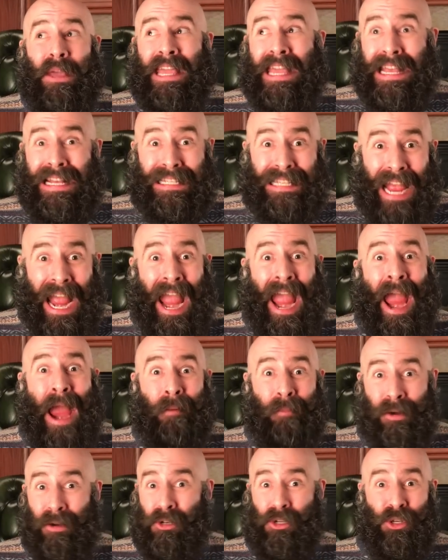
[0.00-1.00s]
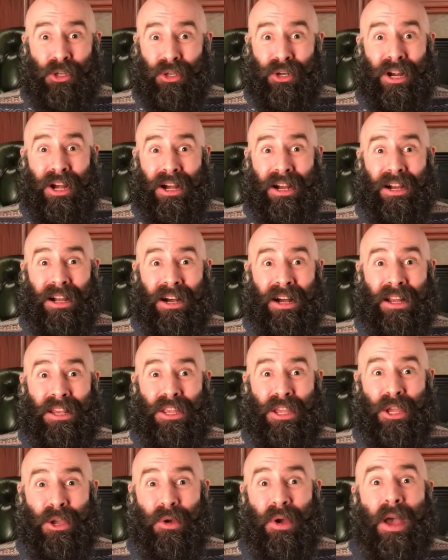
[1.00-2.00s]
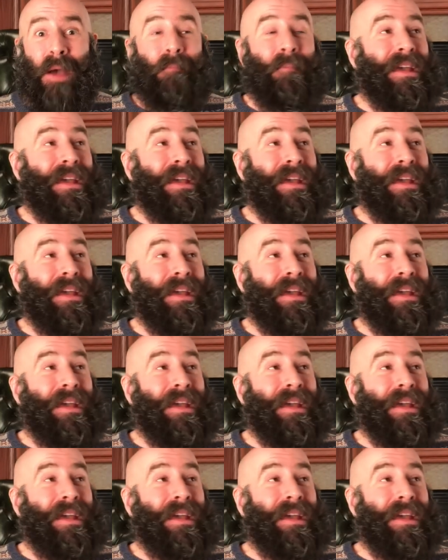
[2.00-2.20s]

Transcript: He is hammered drunk on you.